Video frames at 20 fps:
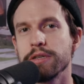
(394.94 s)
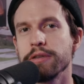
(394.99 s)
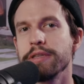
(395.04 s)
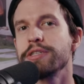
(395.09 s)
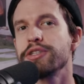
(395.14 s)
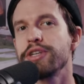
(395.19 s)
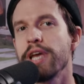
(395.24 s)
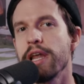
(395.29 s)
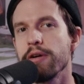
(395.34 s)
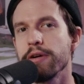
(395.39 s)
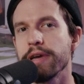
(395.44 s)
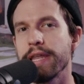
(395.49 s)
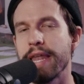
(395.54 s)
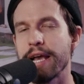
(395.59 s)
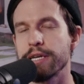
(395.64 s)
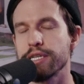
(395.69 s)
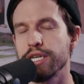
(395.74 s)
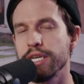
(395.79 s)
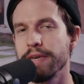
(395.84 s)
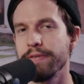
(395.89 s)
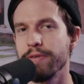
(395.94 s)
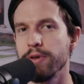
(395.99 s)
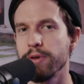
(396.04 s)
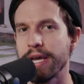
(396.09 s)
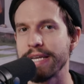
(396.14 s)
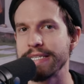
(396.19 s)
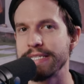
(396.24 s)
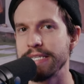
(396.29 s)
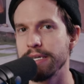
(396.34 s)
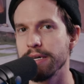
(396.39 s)
So this channel can actually give you an
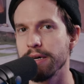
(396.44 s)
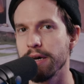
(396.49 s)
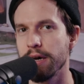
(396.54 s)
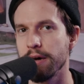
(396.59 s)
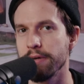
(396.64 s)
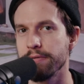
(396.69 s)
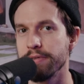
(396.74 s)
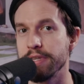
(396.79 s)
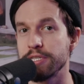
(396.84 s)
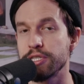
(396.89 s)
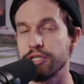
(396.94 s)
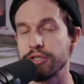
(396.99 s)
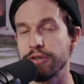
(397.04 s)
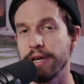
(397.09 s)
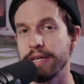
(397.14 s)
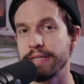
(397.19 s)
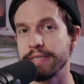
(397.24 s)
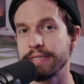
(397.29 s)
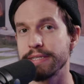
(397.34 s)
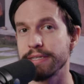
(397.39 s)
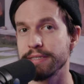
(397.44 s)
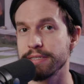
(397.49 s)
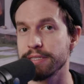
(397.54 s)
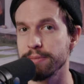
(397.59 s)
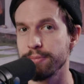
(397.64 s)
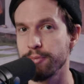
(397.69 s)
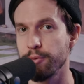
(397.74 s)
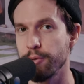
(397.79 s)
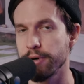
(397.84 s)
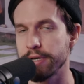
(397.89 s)
idea of this trend's
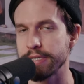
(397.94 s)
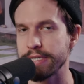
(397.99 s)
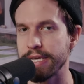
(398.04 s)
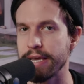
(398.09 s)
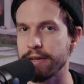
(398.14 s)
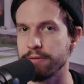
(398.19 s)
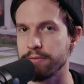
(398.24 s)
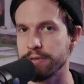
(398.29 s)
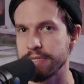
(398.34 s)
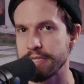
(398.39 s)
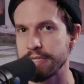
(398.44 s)
support and